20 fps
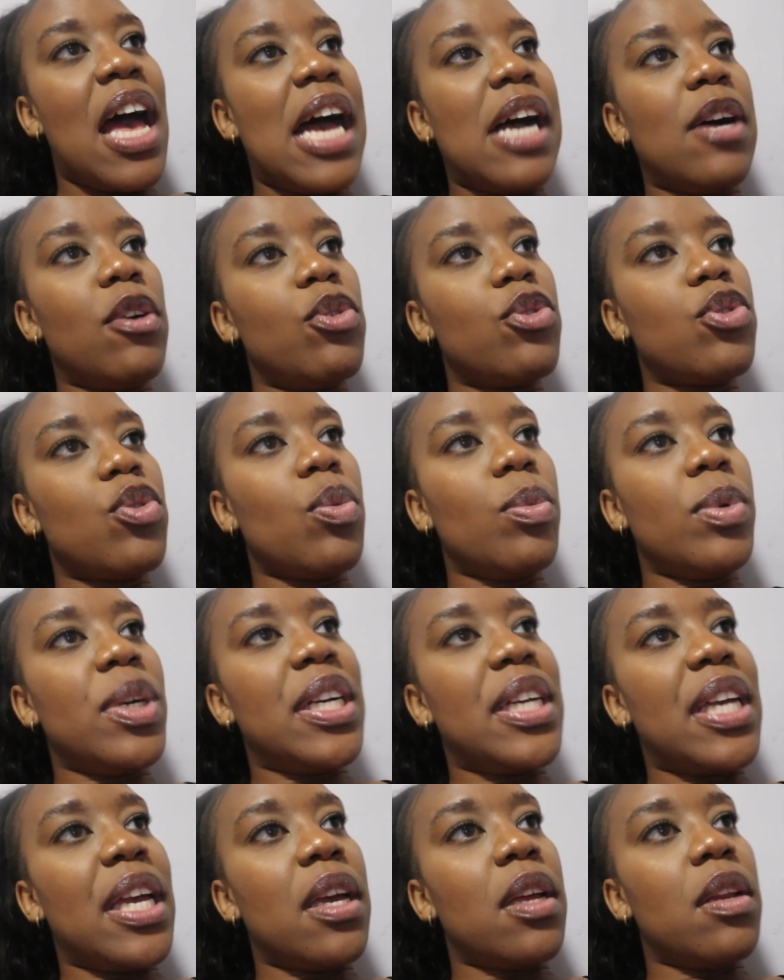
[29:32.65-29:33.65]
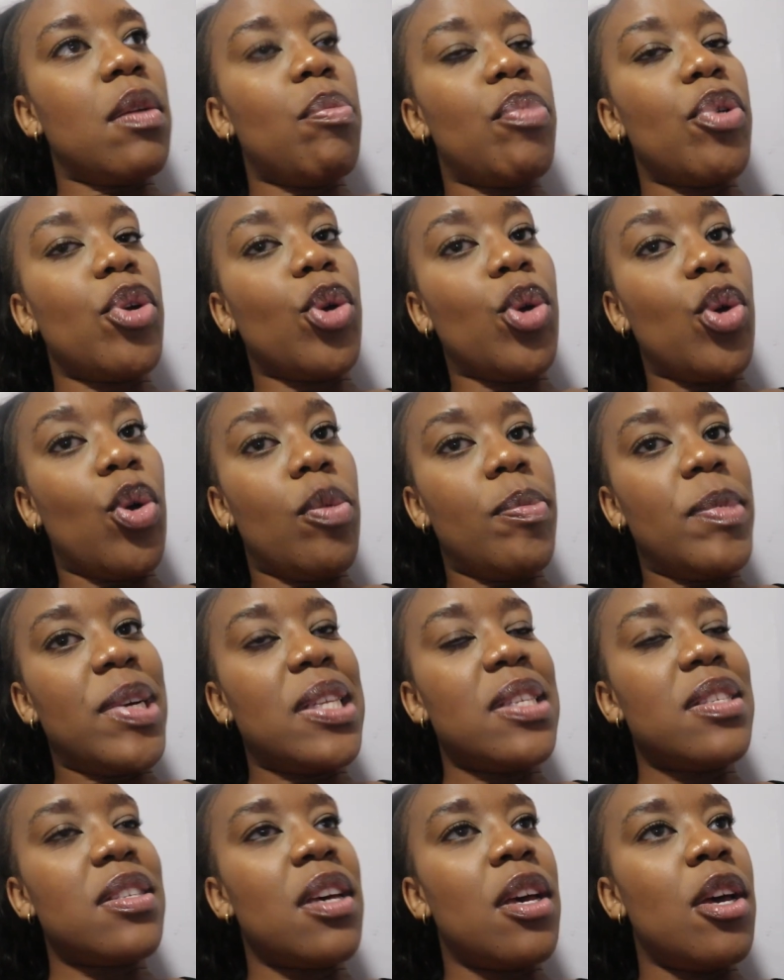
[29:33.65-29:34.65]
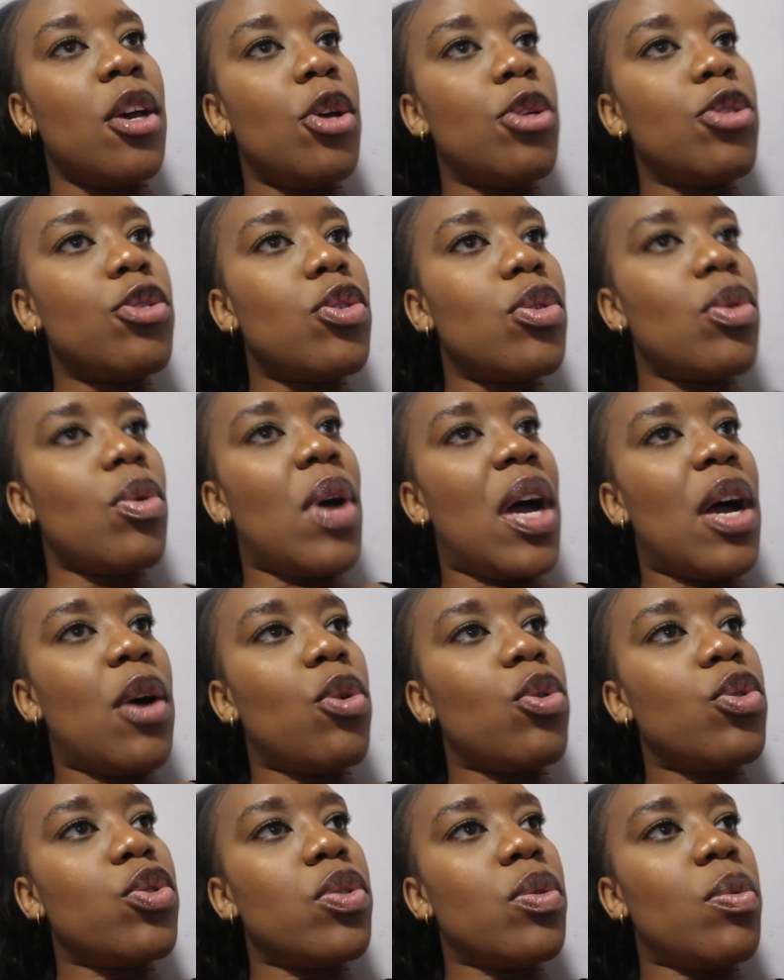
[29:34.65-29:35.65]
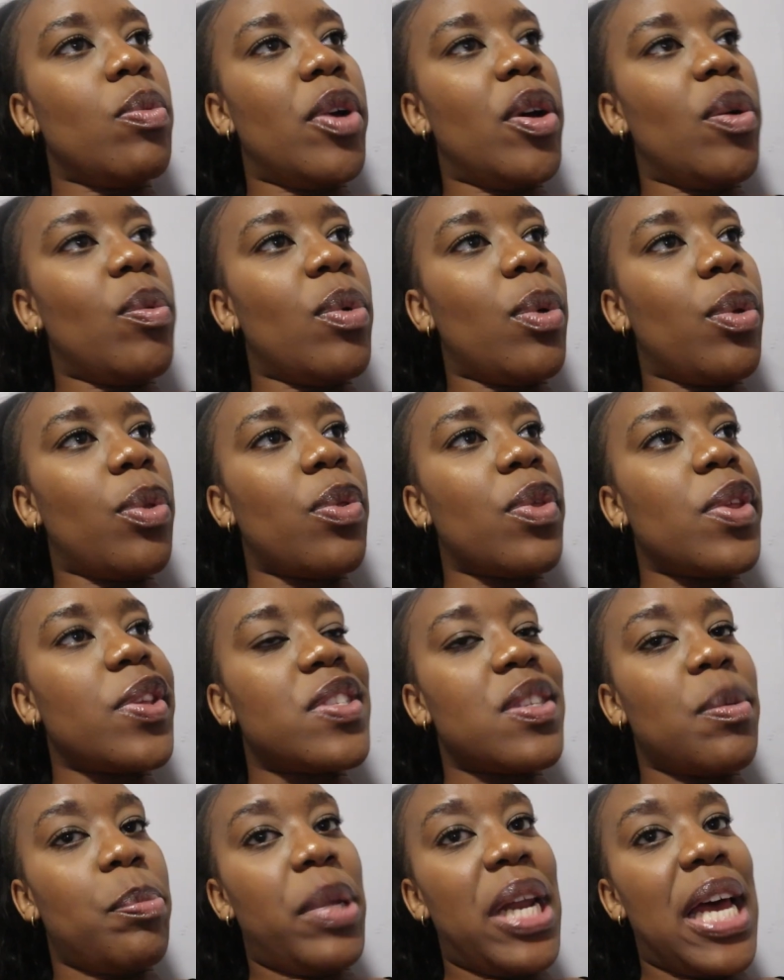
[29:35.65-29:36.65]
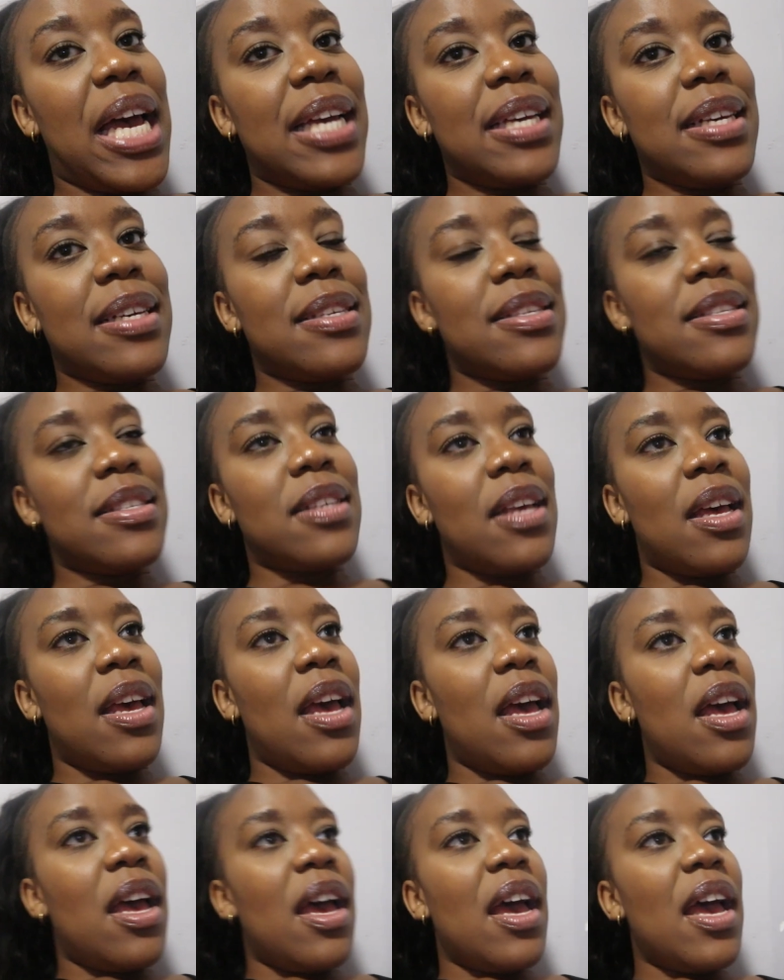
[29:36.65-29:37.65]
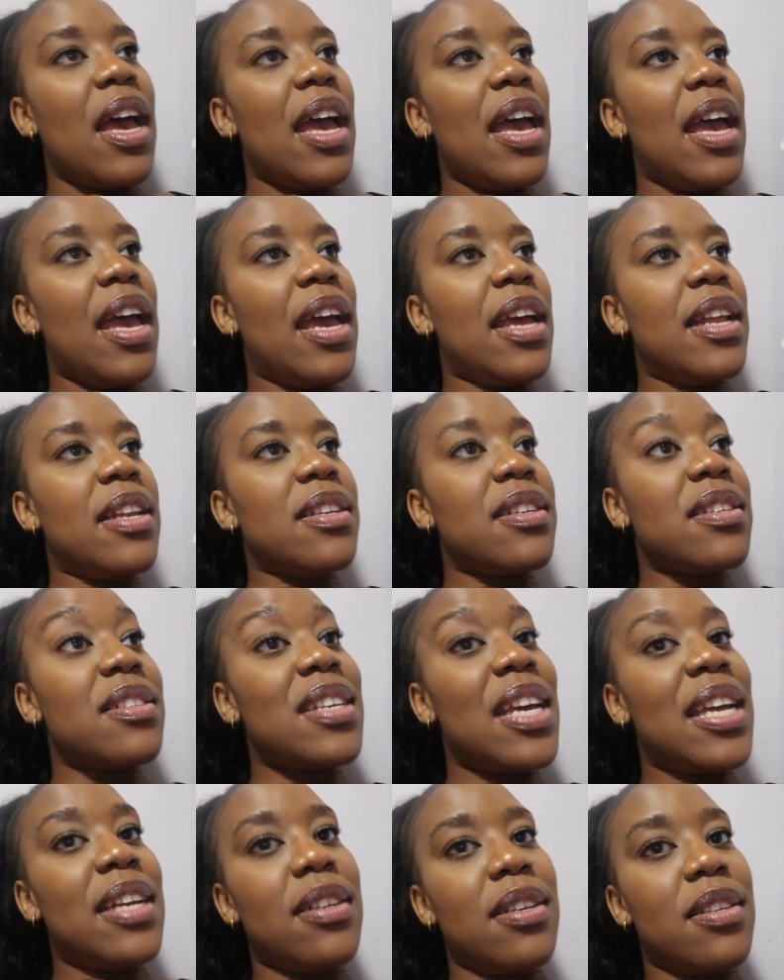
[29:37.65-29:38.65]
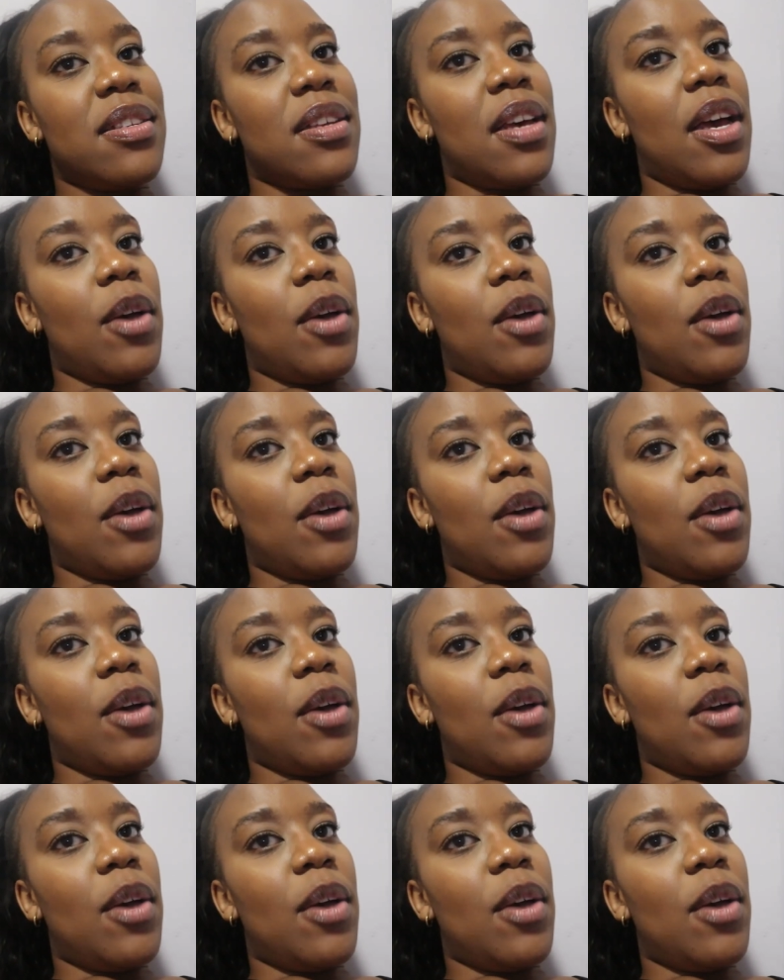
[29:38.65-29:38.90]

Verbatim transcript: i also work in procurement so i also work with suppliers and tenders